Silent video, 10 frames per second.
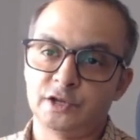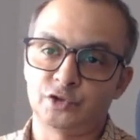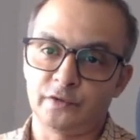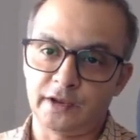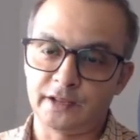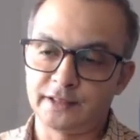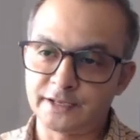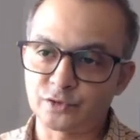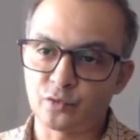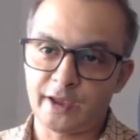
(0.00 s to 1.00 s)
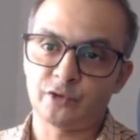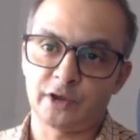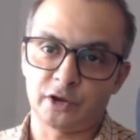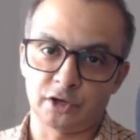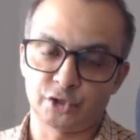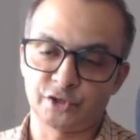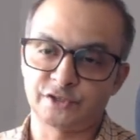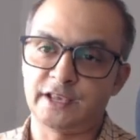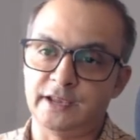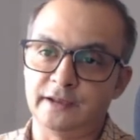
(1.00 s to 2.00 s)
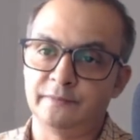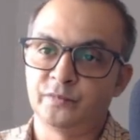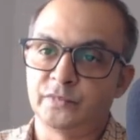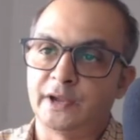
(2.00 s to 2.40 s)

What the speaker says: So in this way you can also see